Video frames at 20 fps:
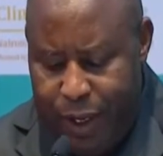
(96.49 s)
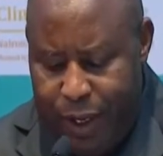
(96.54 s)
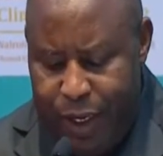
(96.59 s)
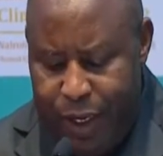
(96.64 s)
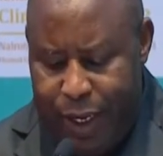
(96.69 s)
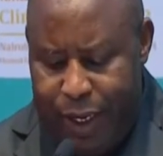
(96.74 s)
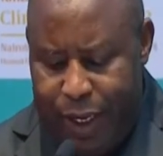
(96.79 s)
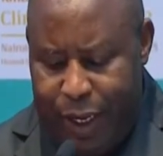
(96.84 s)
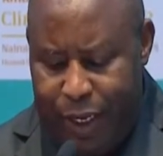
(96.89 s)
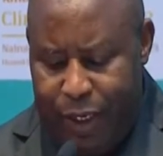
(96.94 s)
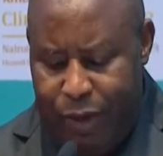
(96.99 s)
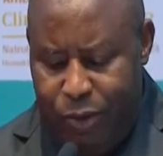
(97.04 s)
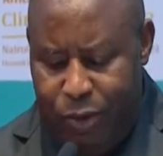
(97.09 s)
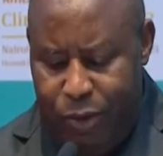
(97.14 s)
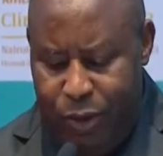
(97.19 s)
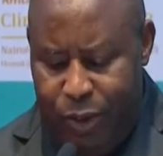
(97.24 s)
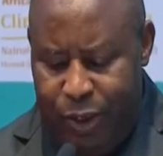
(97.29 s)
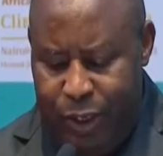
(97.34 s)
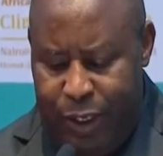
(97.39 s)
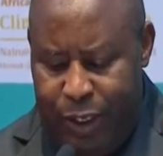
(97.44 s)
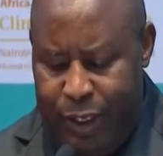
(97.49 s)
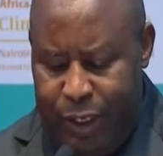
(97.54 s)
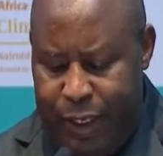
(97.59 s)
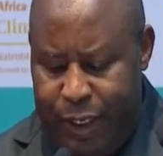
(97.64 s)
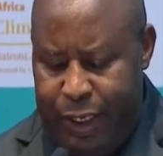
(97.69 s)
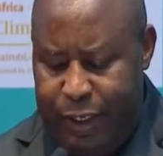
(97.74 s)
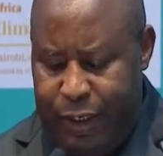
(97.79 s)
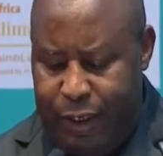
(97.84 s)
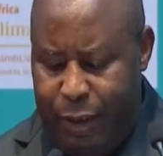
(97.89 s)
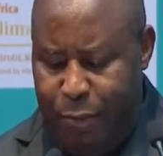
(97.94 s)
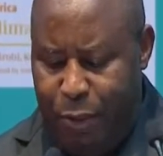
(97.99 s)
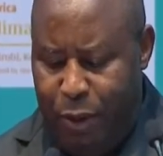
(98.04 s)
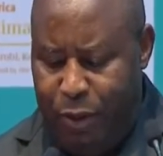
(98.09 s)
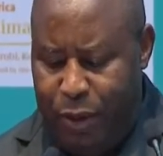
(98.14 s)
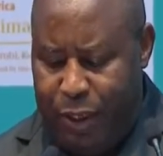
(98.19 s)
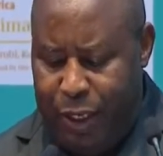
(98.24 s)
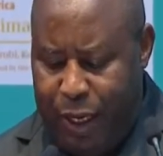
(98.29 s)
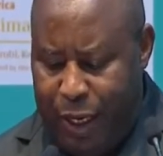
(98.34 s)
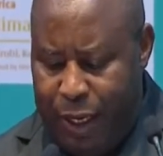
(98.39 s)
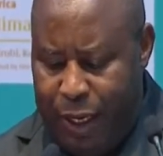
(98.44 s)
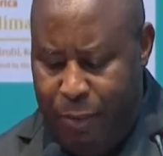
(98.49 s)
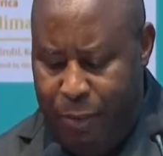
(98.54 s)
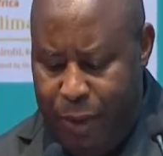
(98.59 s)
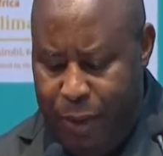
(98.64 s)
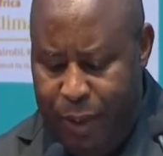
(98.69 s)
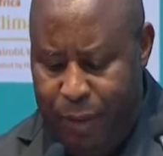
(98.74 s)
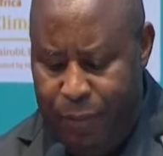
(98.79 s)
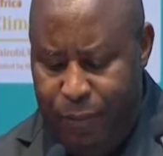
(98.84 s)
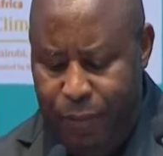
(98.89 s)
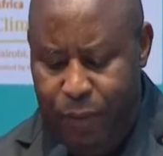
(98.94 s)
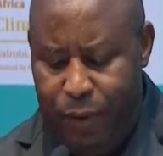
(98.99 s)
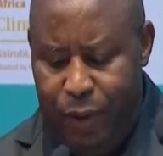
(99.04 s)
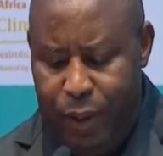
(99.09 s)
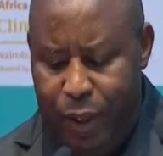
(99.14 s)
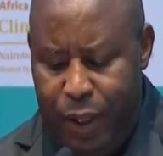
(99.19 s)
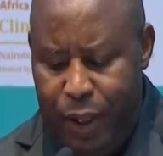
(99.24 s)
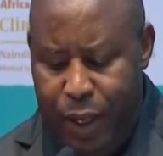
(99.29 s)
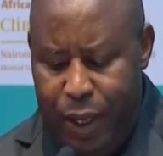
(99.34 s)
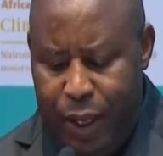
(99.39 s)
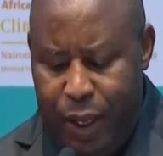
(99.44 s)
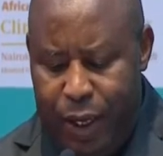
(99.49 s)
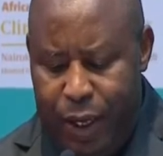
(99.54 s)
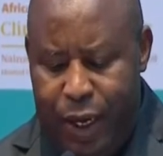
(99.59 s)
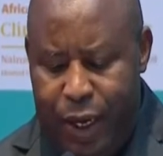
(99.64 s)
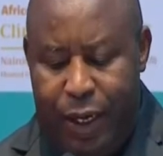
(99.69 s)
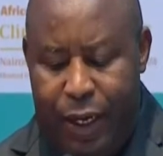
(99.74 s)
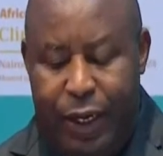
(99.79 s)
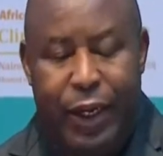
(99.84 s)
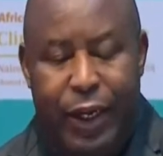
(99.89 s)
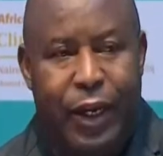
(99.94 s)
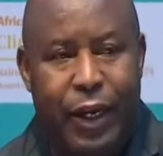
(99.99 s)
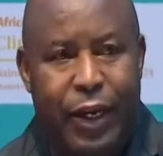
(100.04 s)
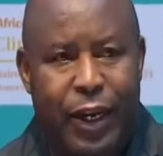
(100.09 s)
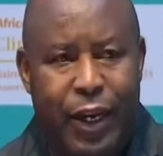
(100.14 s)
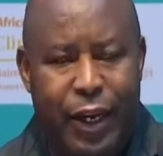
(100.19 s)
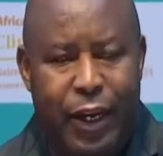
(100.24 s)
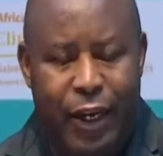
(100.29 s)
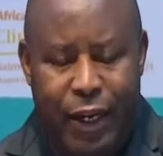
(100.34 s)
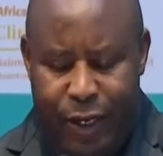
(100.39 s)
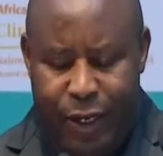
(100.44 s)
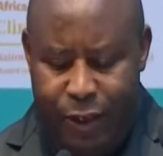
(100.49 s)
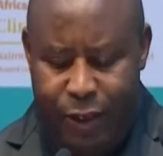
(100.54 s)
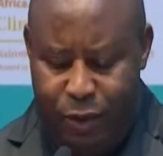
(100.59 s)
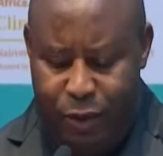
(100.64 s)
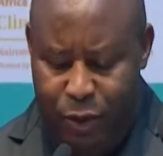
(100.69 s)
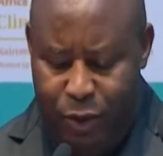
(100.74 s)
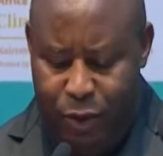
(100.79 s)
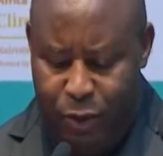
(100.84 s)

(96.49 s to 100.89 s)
rising of the Lake Tanganyika